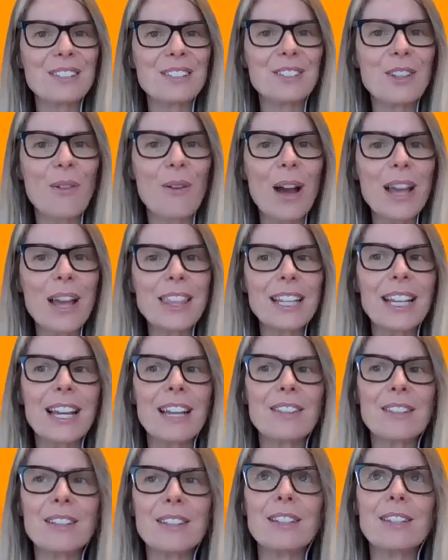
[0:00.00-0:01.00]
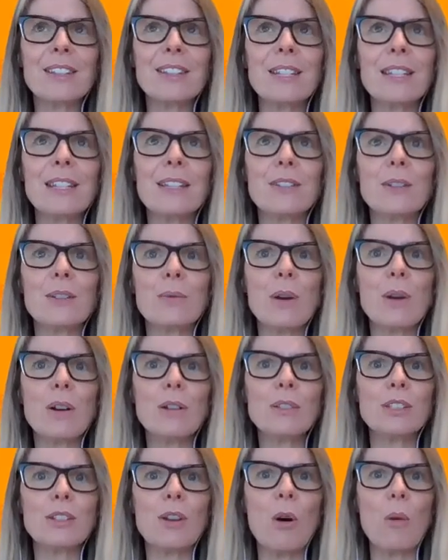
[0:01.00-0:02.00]
So I think the
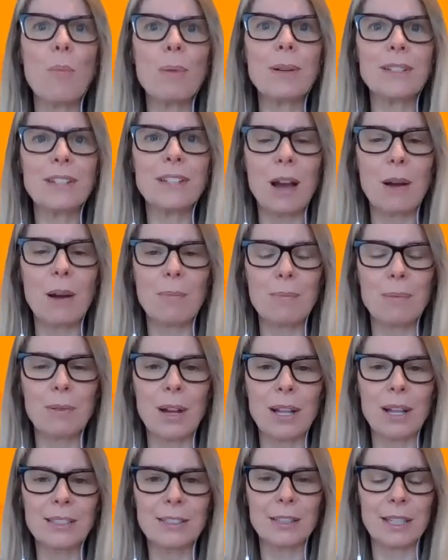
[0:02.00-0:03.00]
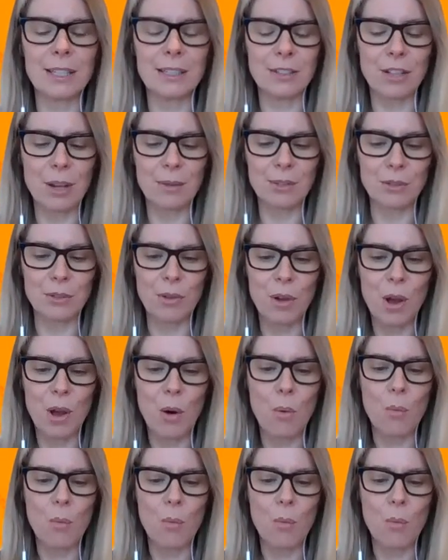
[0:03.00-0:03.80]
world's opened up as in terms of